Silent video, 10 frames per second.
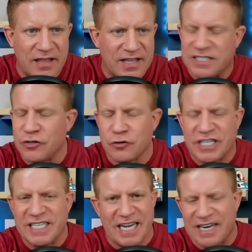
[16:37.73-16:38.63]
That, dude,
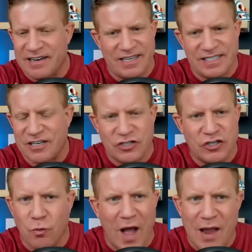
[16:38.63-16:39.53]
she's into this. There's
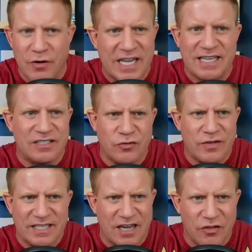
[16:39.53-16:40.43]
no why would he do
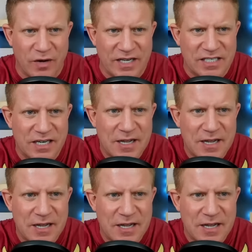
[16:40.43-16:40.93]
this otherwise?